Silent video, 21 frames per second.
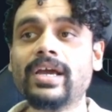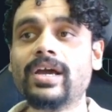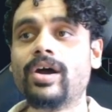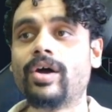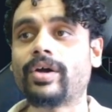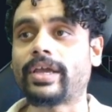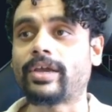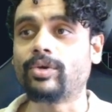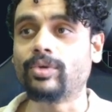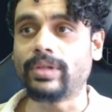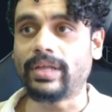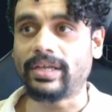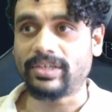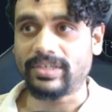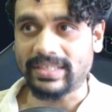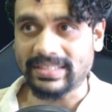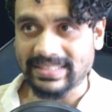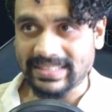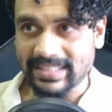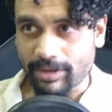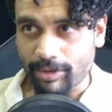Okay, cool. You
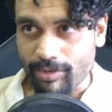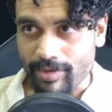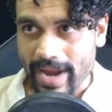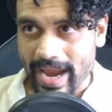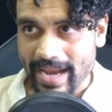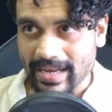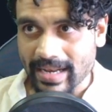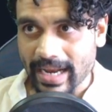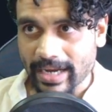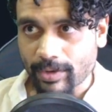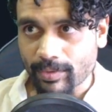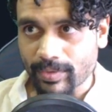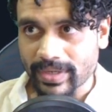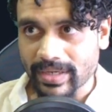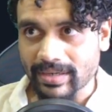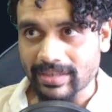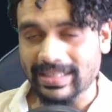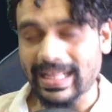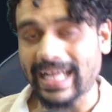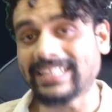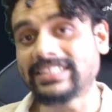can see the red line over
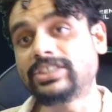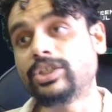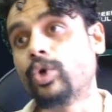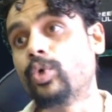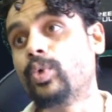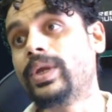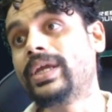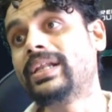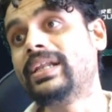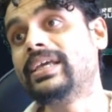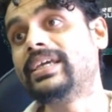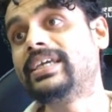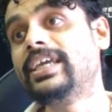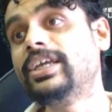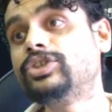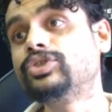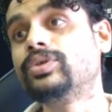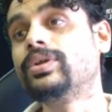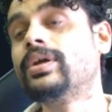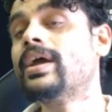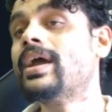here. That's the weekly
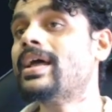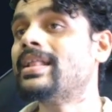Kijun.